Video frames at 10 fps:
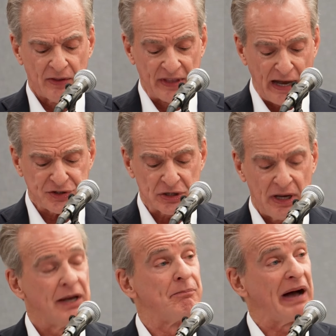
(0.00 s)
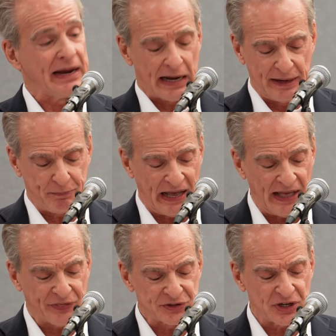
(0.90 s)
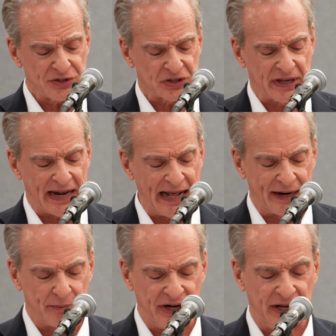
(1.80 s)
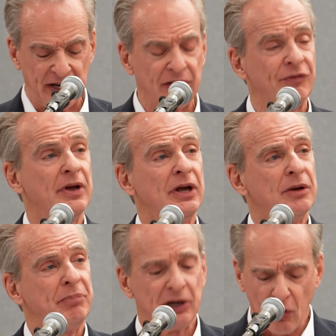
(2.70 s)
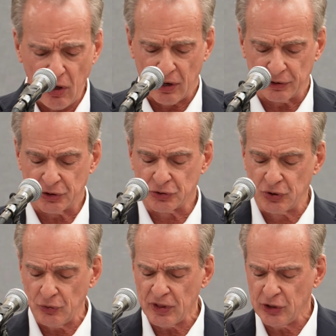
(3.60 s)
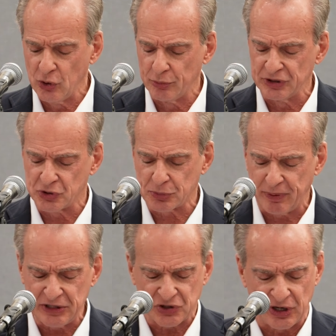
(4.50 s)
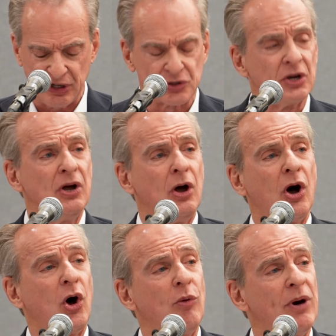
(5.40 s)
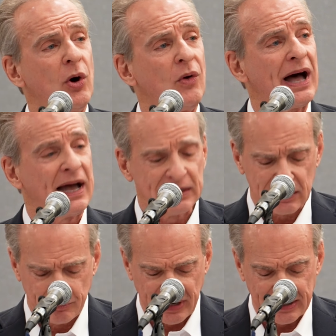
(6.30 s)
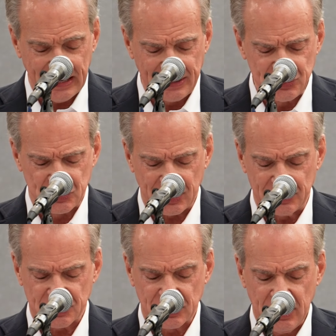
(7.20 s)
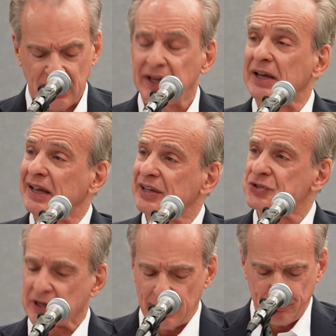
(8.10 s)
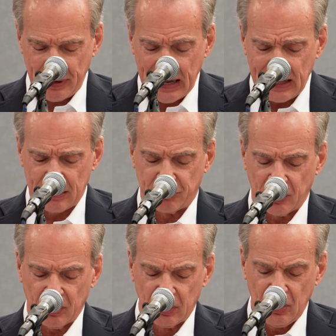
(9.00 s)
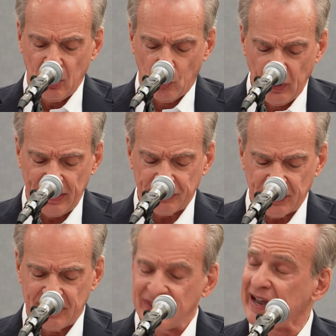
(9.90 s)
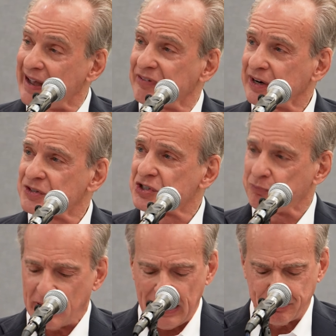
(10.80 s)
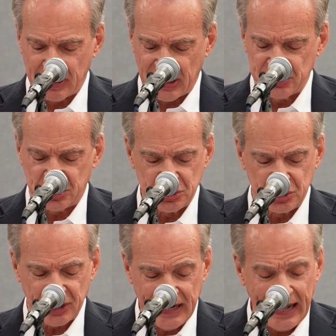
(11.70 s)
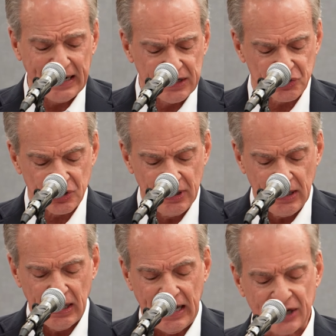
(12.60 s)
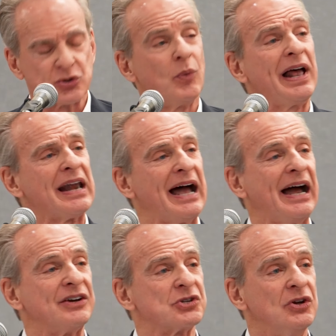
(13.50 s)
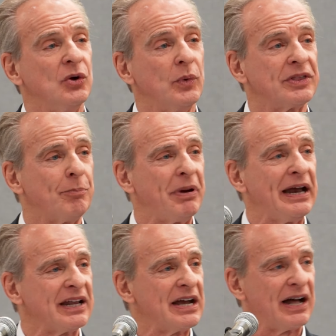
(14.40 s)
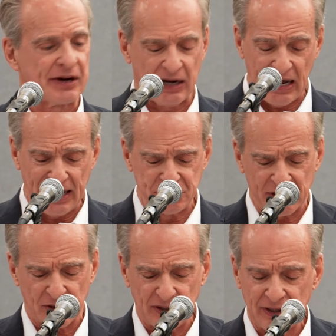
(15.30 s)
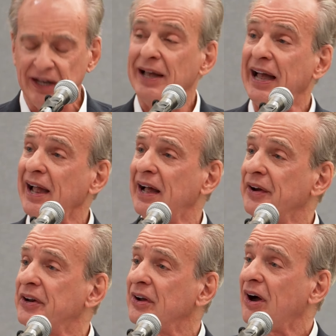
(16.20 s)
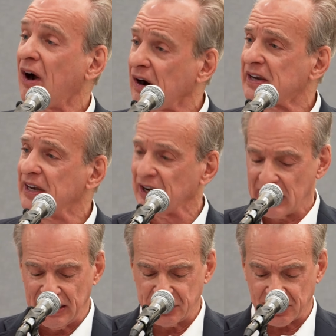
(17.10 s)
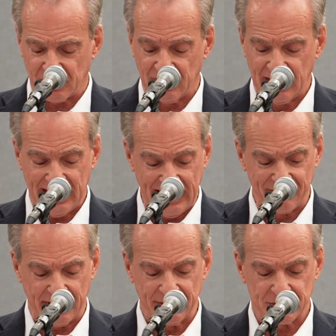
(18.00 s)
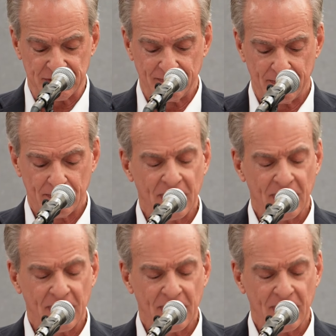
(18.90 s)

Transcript: Thus, my hypothesis that Adam and Eve belonged to the human species Homo heidelbergensis is compatible with the evidence of population genetics as well as with the paleontological and archaeological evidence.